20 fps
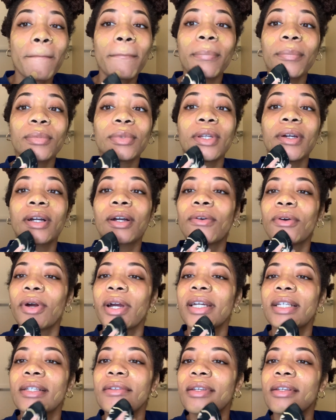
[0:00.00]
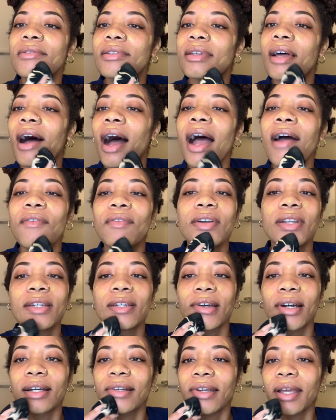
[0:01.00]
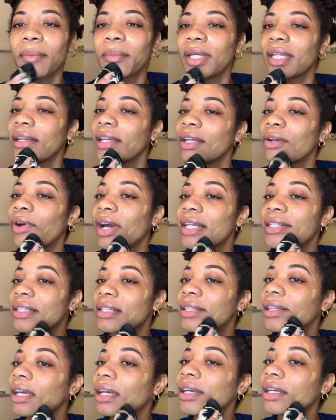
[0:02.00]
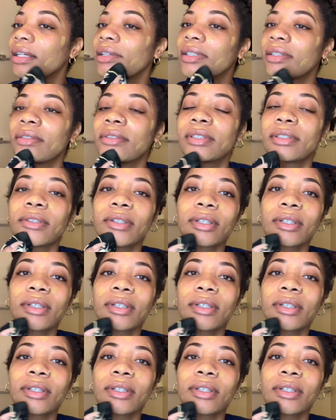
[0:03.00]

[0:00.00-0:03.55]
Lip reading: The craziest, I haven't done that many crazy things.